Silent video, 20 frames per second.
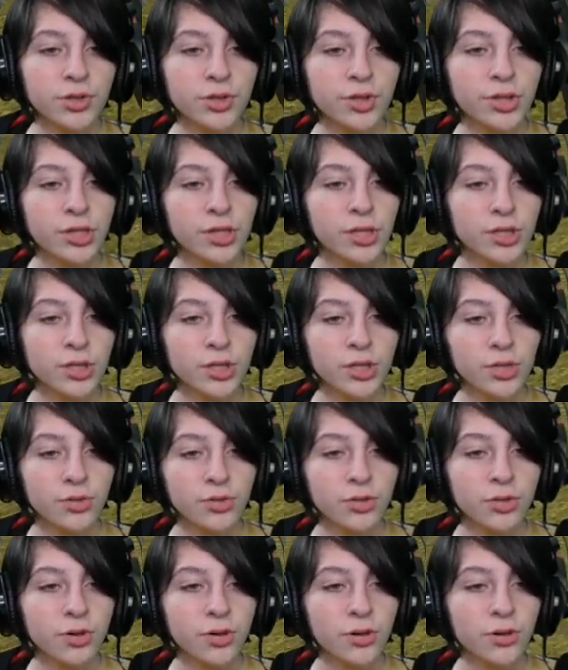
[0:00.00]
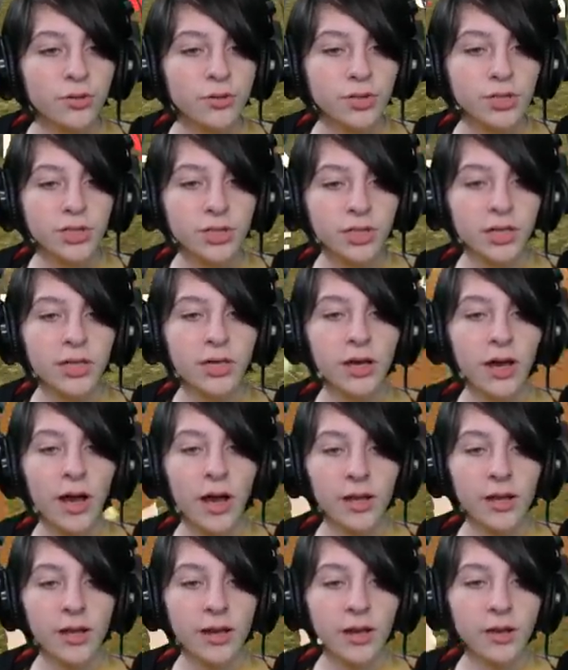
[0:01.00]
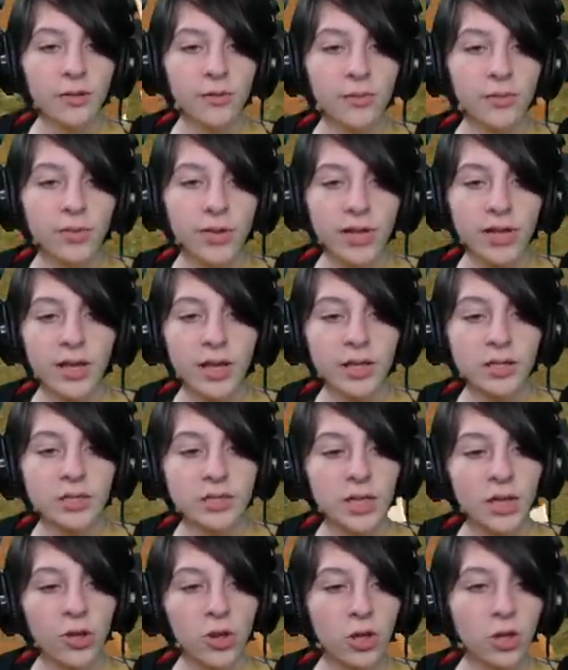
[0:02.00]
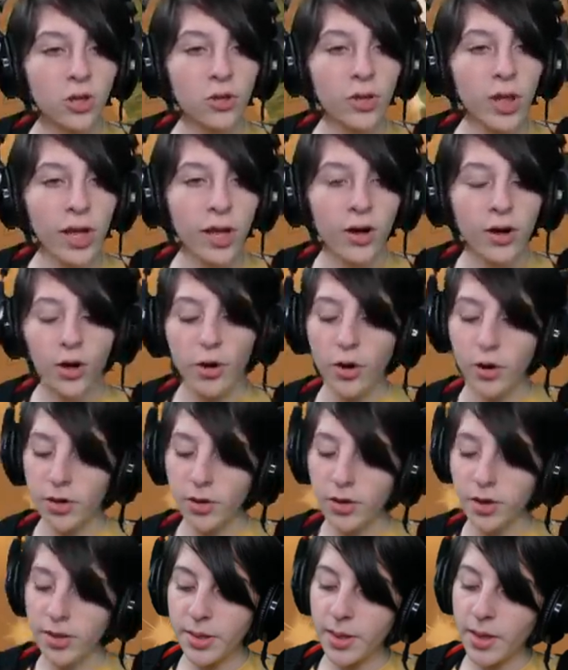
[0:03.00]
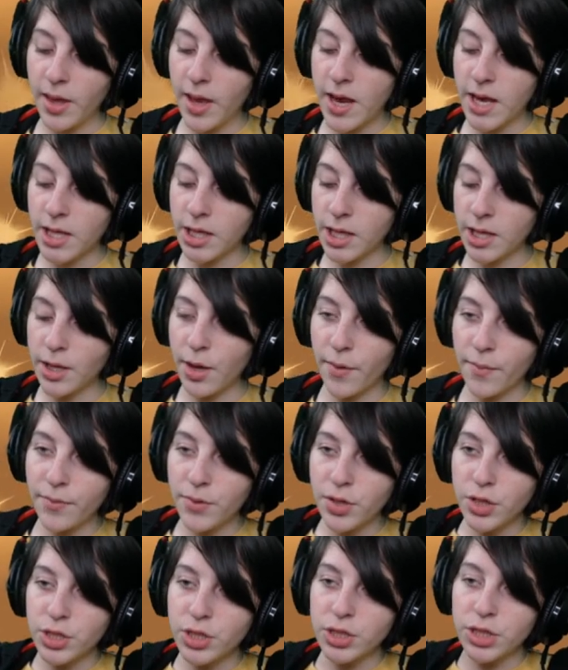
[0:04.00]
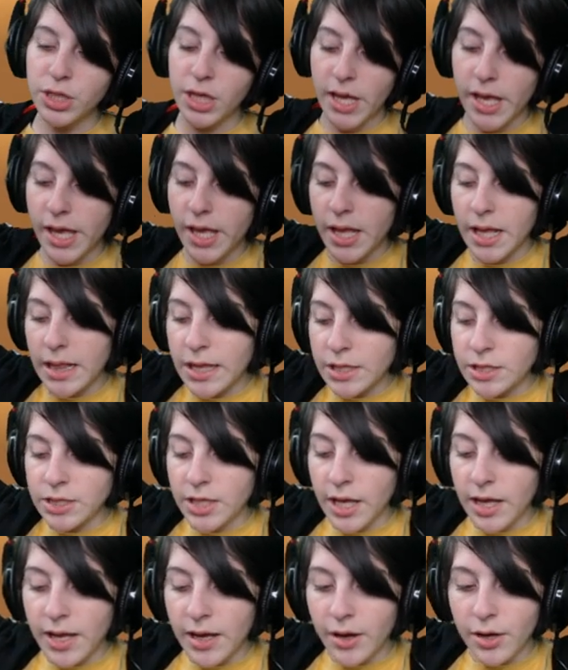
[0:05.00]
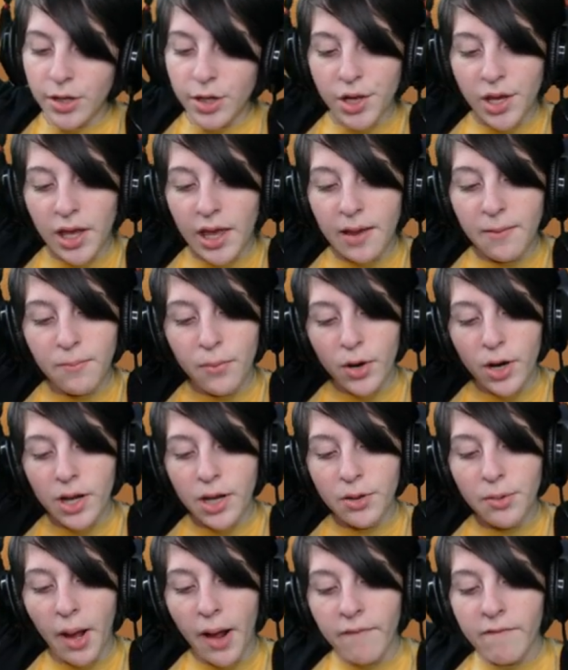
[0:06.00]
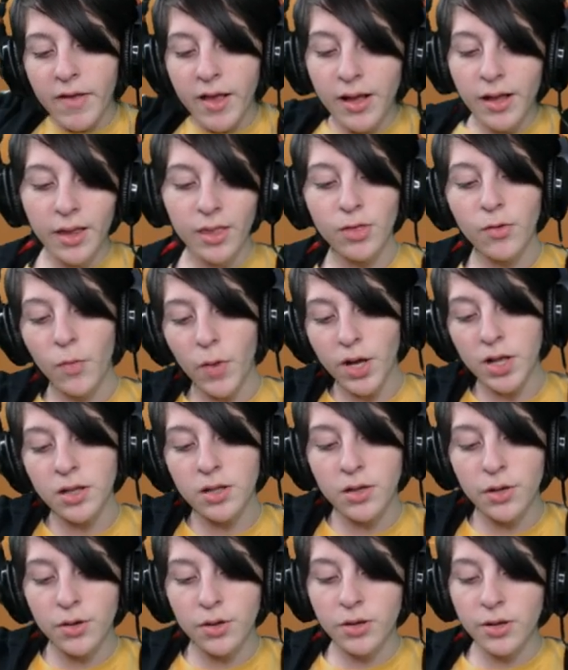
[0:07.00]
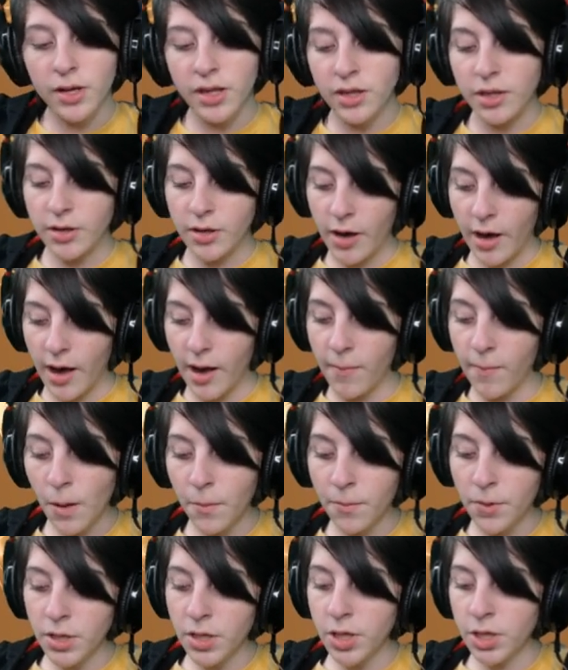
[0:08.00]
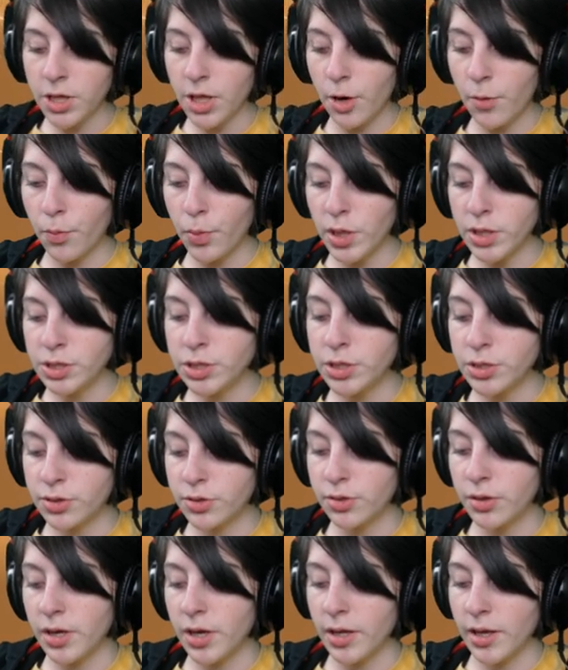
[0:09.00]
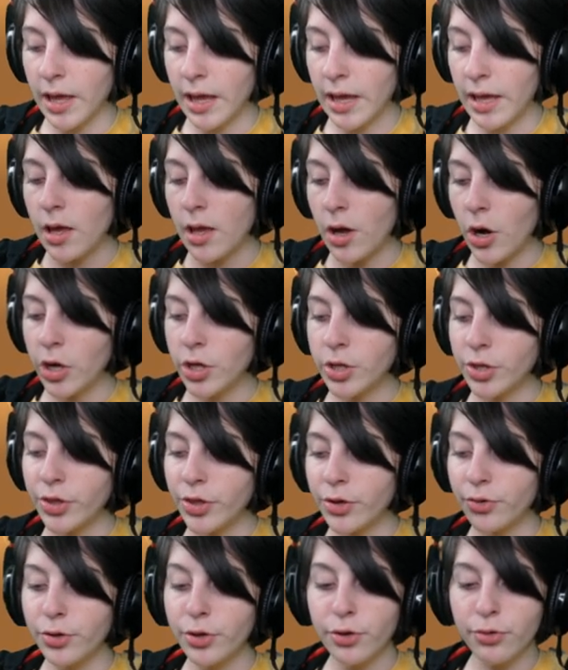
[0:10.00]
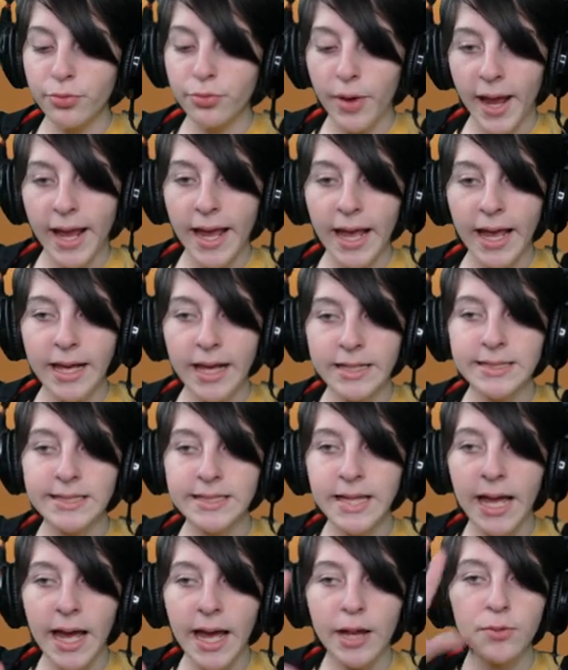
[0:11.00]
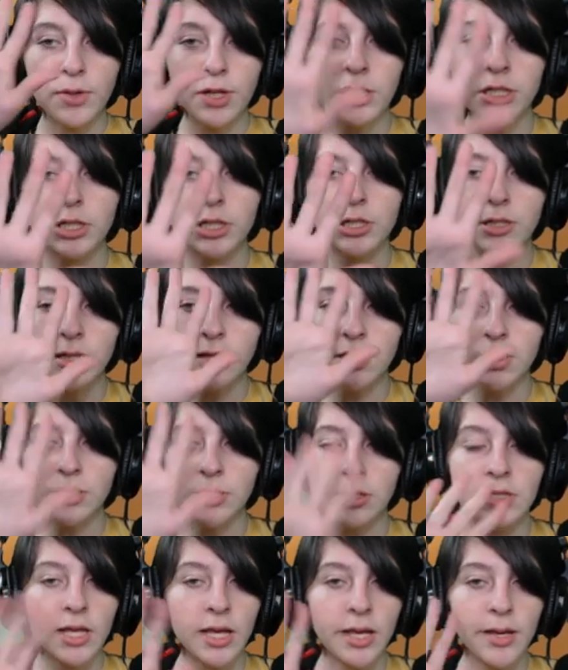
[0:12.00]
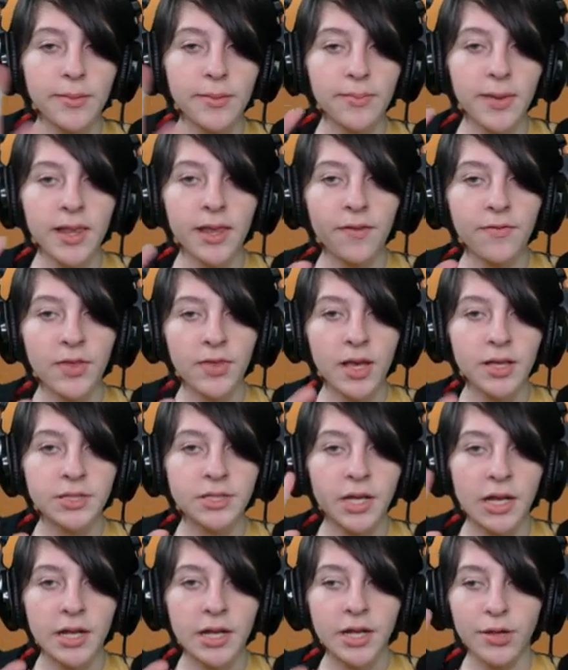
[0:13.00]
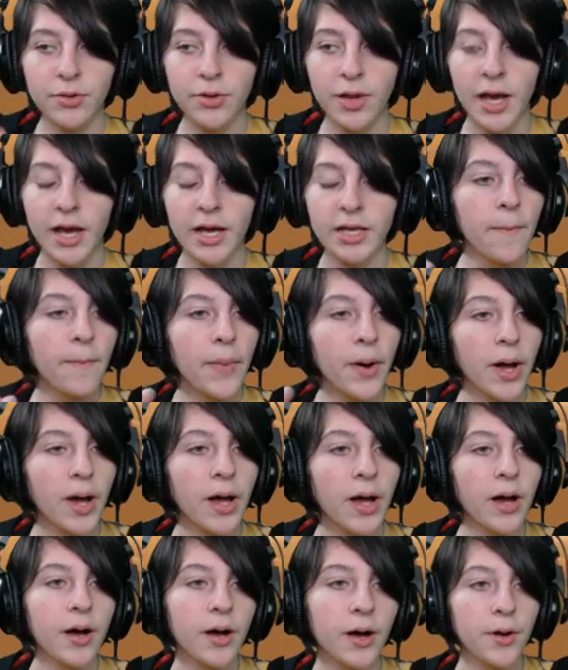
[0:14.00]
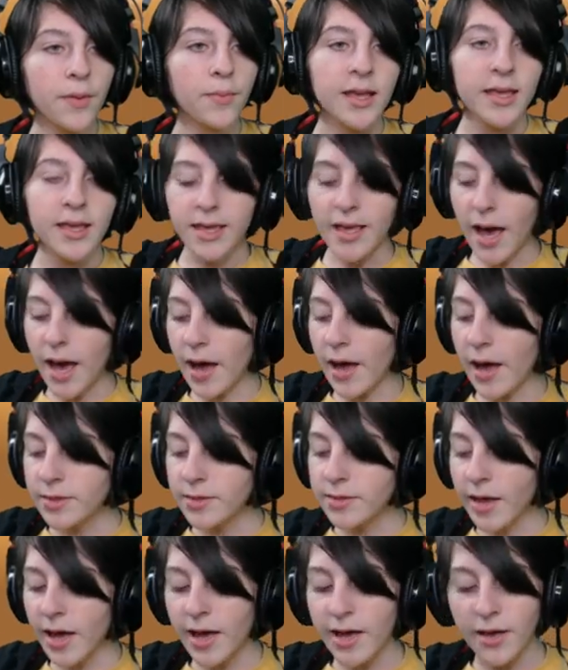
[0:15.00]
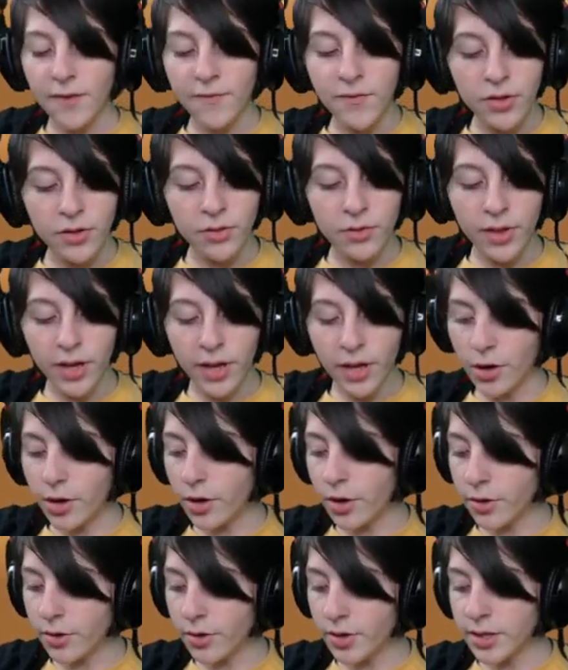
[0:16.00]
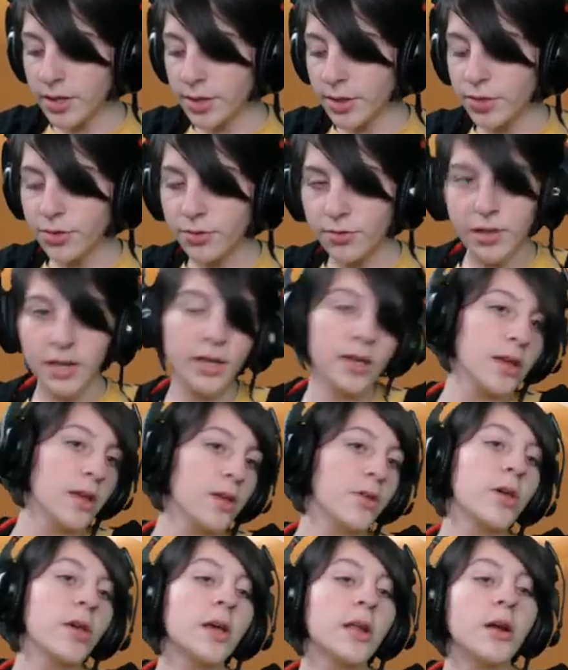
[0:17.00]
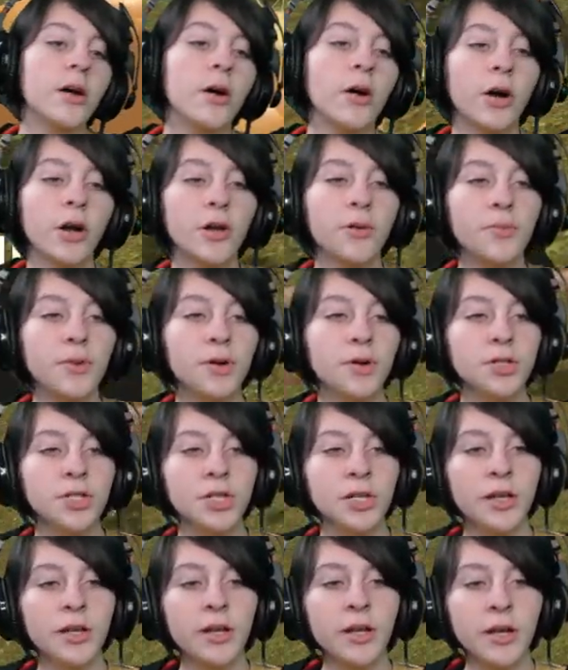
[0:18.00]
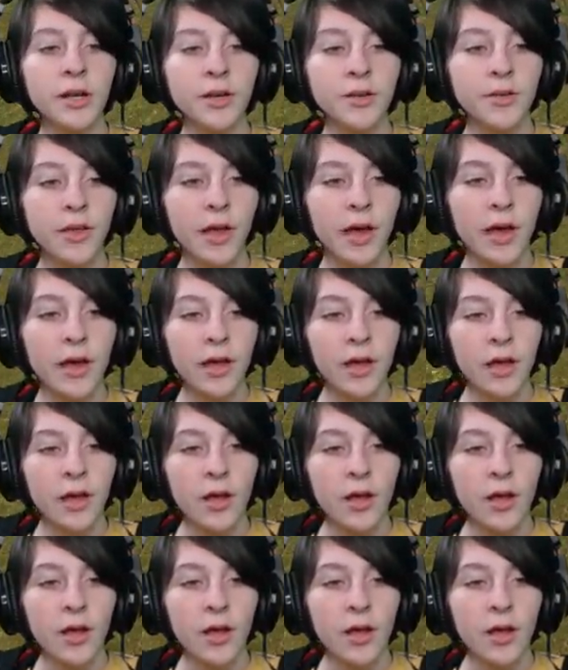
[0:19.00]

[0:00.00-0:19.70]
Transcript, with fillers: There you go. See, I didn't realize that you could do, like, alt and, like, the numbers, like, there's, like, on your keyboard, you have, like, the one, two, three at the top, but you have that one, two, three, like, on the, your right-hand side, which this looks like my left-hand side to you guys. But, um, yeah, that if you do, like, alt and then three, you can get a heart emoji. I did not know that.